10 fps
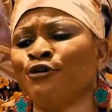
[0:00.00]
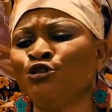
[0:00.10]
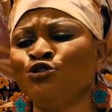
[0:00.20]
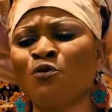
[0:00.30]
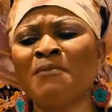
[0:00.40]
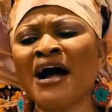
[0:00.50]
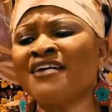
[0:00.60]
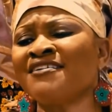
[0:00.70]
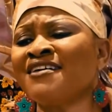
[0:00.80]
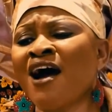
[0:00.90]
no
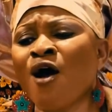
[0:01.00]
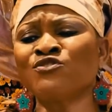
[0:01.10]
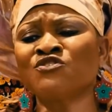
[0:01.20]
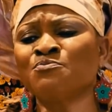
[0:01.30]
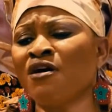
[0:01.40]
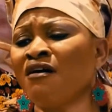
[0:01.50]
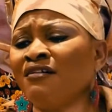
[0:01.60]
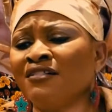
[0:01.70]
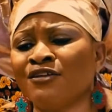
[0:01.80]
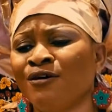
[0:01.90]
matter how
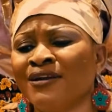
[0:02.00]
small or